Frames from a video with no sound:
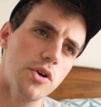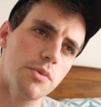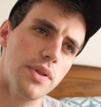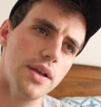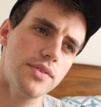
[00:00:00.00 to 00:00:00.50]
bought a
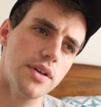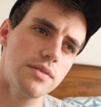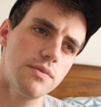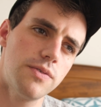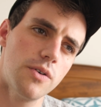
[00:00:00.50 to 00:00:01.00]

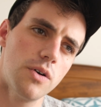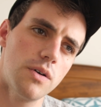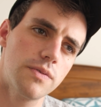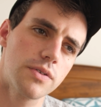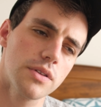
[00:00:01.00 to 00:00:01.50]
PlayStation
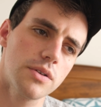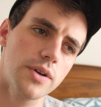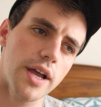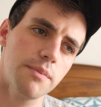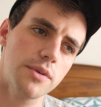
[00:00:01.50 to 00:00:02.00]
4 for a little
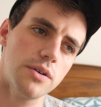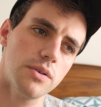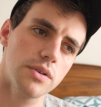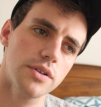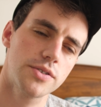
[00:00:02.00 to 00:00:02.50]
game
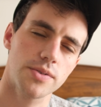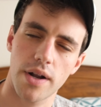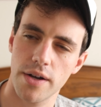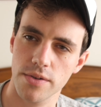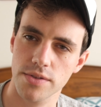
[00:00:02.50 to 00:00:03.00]
called
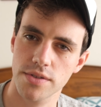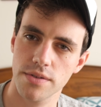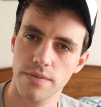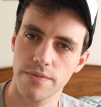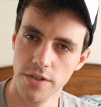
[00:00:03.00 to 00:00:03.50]
Trials
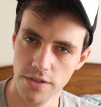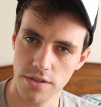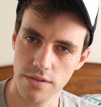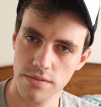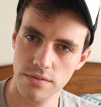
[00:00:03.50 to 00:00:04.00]
Fusion.